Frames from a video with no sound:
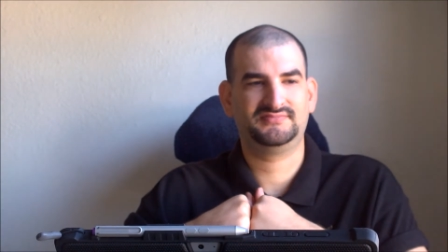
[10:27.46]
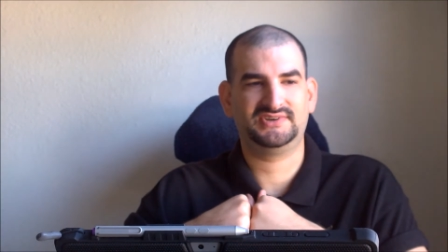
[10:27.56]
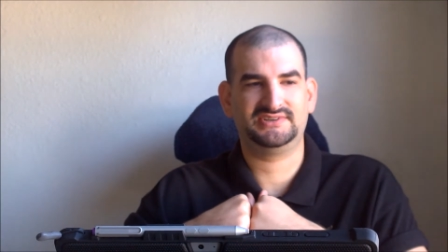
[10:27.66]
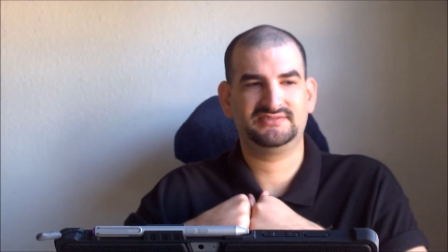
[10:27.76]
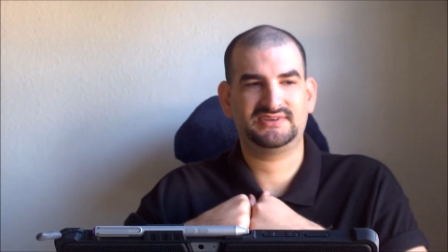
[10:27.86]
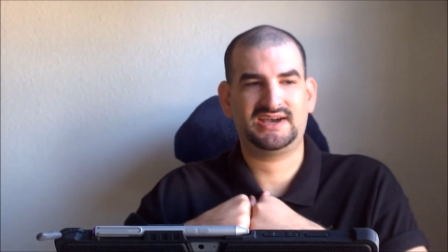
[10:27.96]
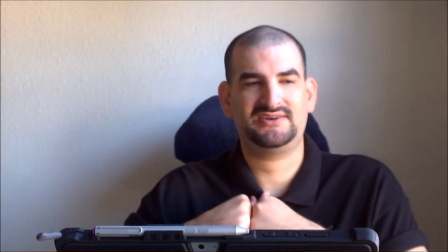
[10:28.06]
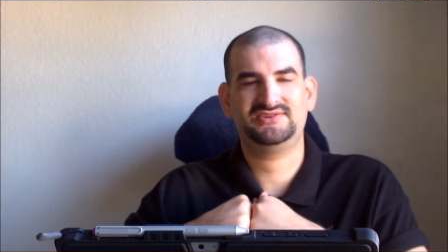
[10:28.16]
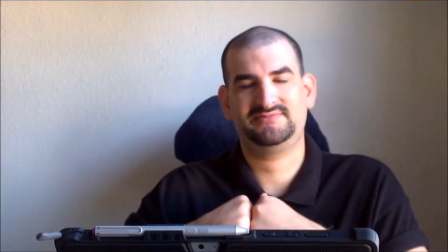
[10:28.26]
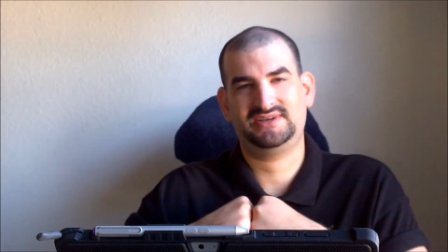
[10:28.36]
But how
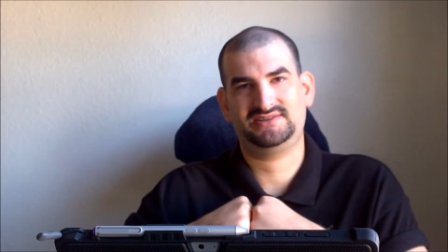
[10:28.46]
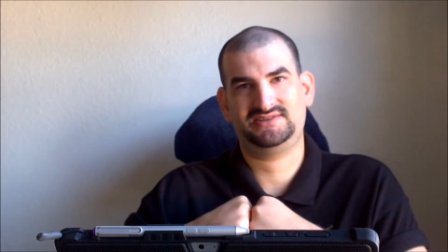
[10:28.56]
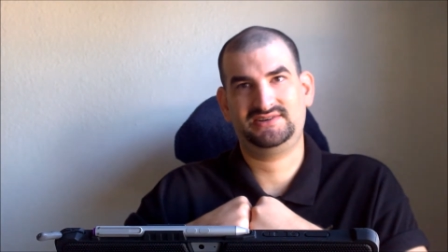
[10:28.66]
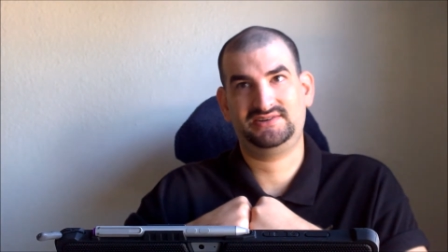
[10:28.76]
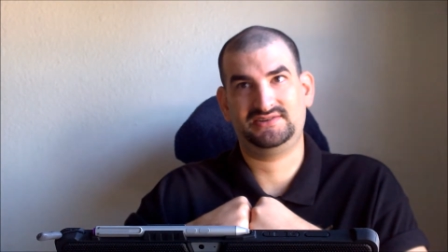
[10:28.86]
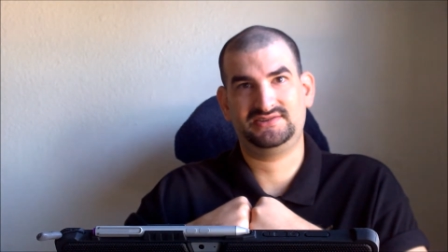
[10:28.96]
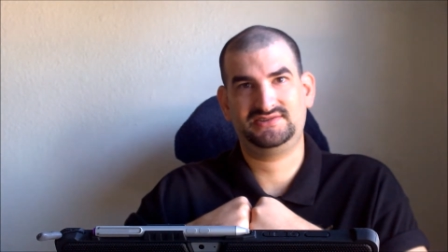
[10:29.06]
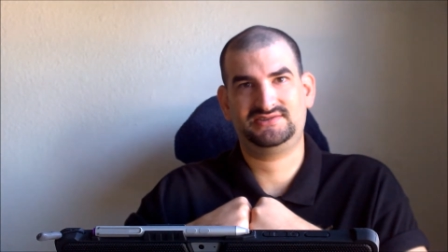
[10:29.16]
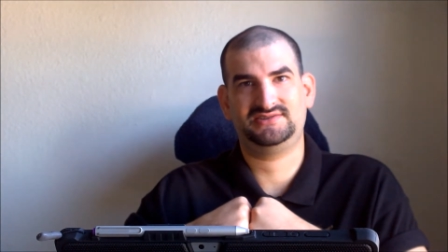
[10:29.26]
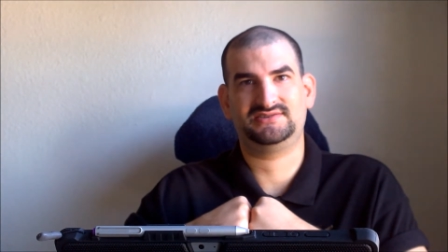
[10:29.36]
humanitarian is
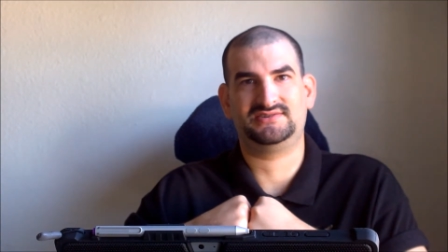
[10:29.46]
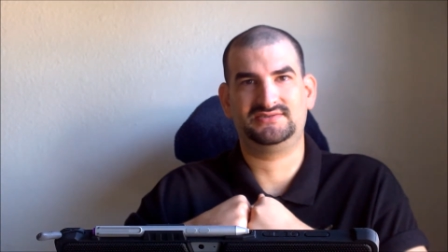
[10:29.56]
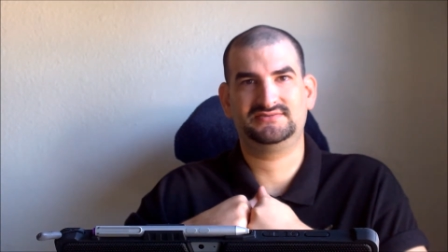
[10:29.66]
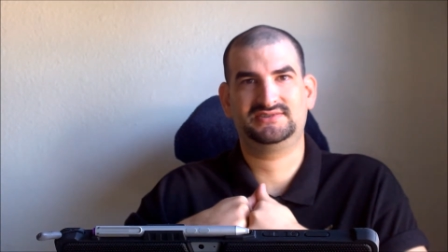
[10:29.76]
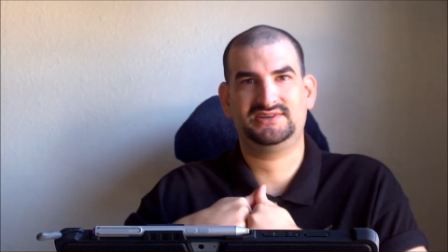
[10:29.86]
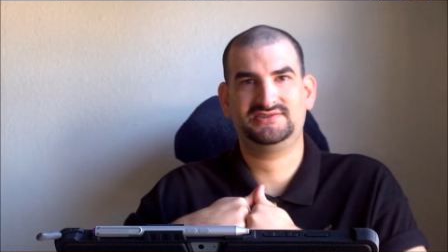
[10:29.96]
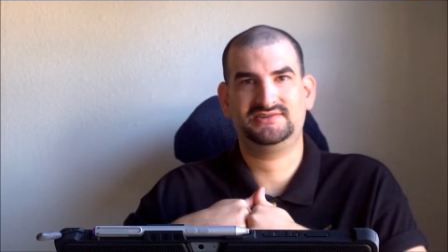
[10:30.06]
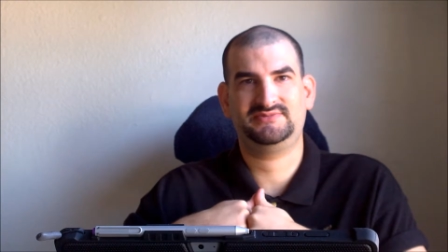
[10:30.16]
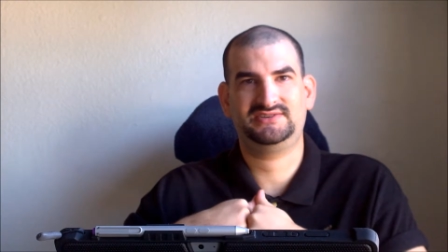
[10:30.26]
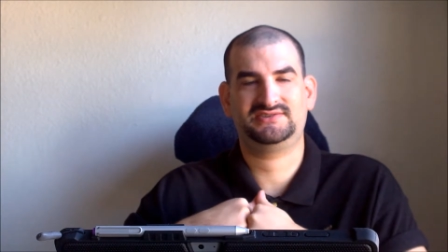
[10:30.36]
it to your own
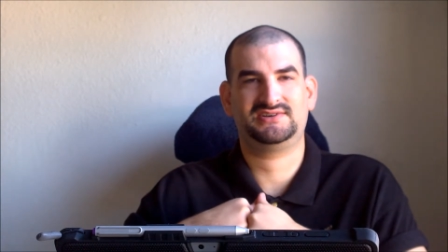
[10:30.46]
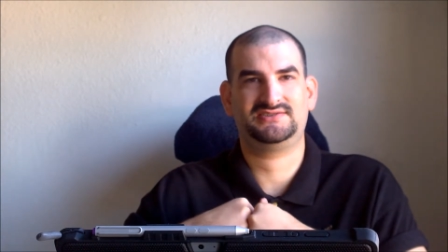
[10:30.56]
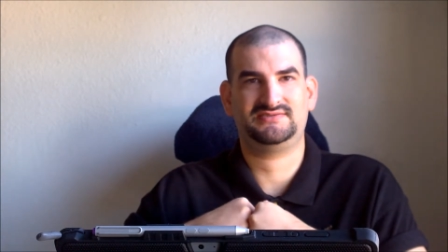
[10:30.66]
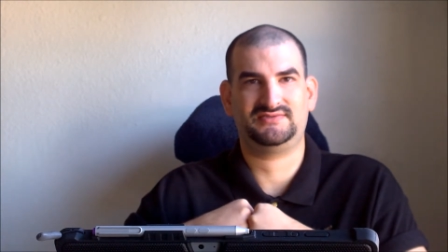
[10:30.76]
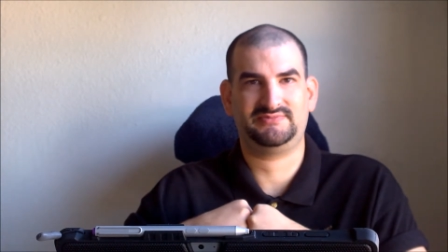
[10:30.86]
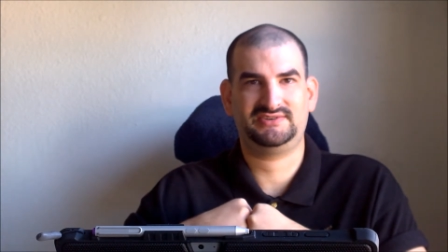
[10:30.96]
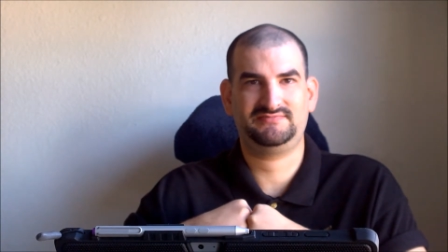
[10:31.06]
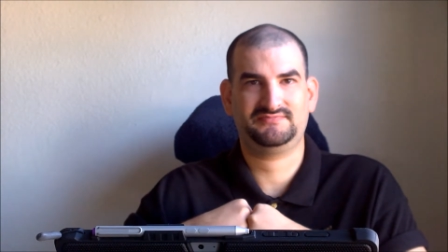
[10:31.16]
countrymen, countrywomen,